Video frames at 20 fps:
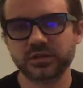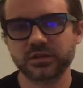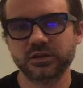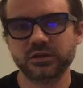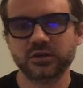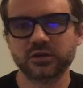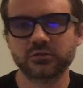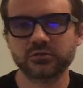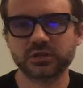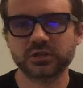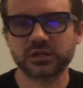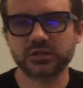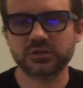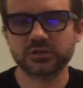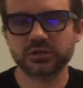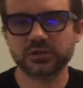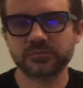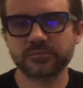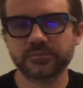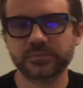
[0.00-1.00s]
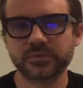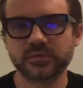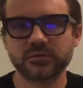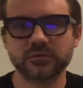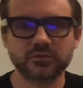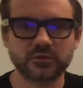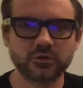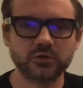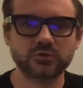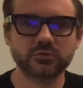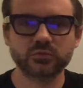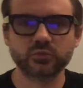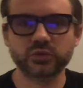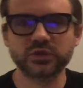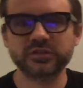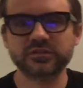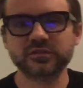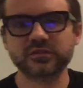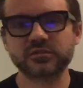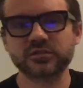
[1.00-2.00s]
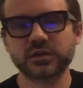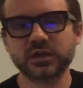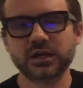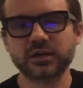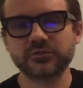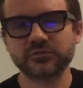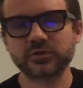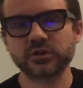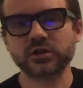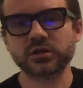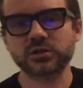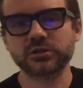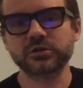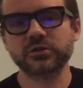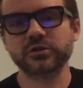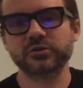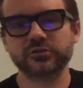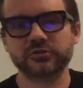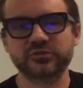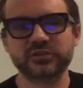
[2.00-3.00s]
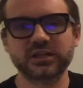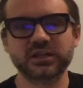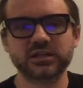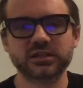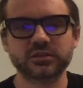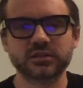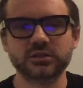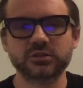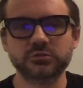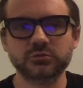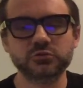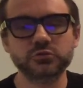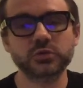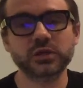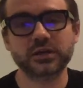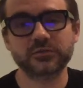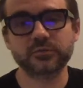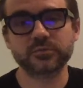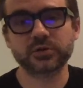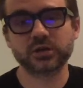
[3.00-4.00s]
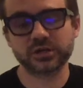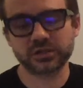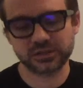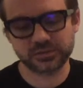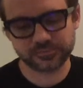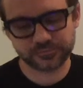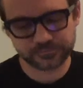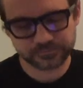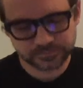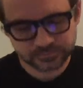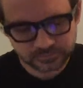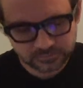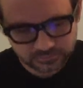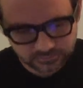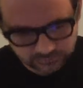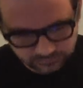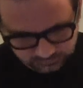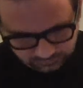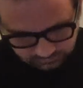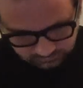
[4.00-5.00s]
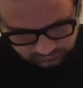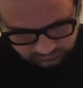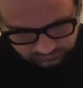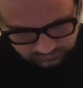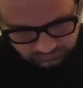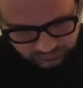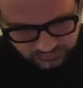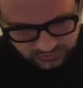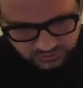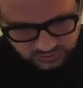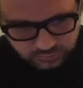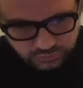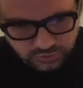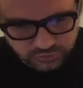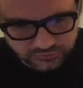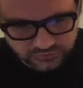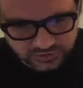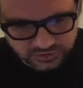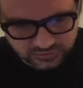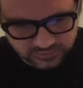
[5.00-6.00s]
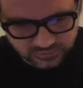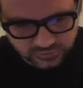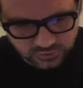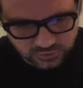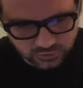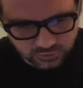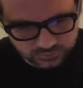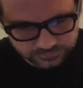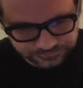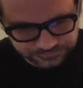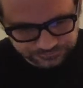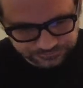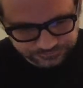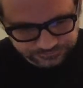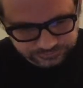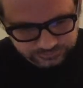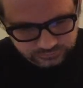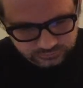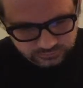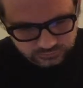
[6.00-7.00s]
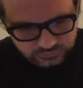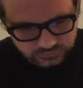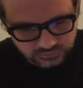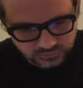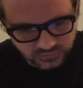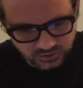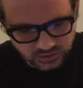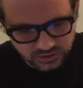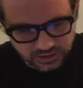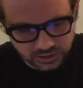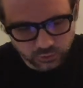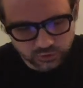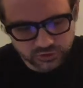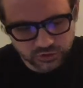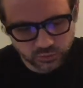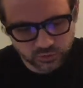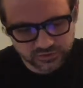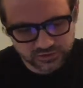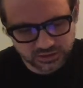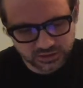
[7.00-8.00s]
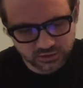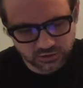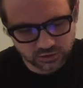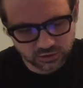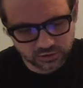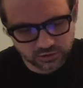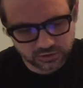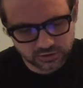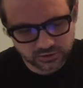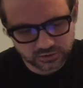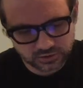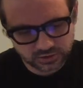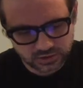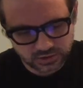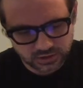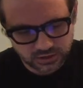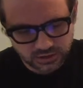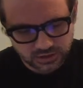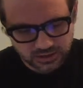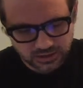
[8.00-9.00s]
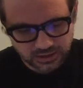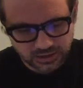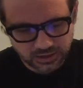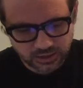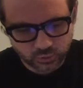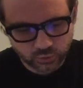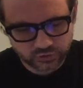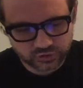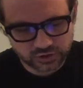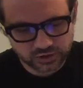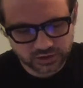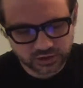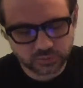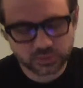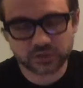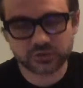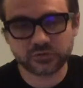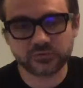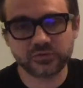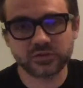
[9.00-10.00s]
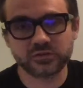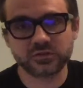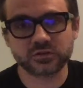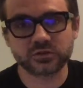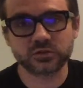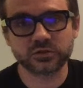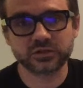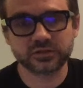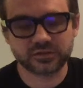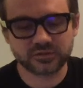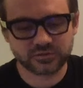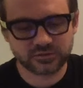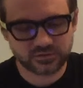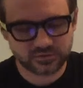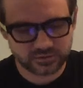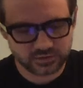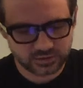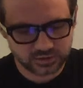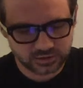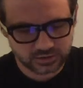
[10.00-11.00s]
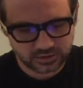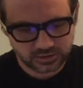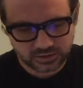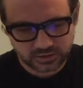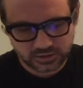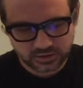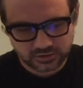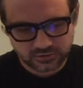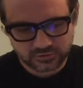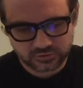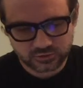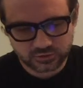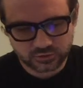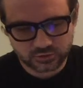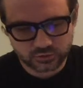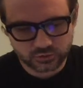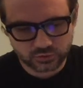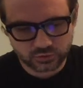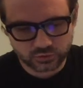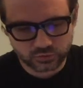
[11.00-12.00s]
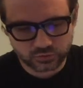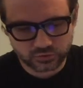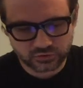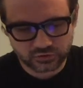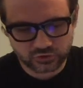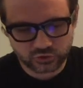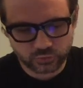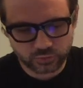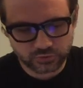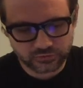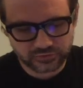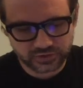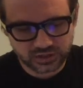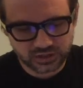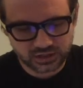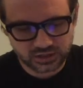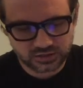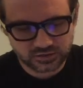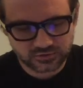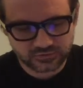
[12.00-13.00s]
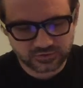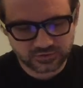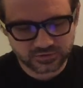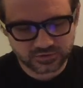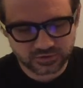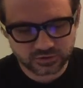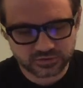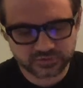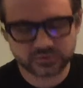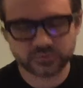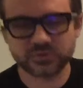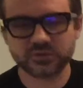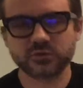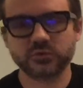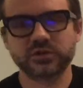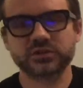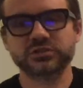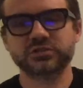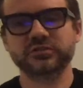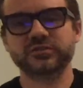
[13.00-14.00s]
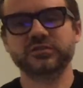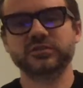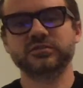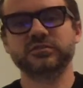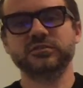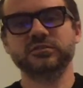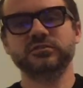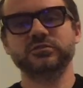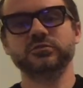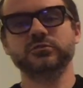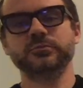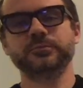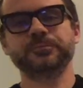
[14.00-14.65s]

Okay, good. So reasons to have a clear understanding that you do have a body. Perfect. So now we're done with Descartes, and we're talking about the physicalists. So supervenience physicalism is question 62.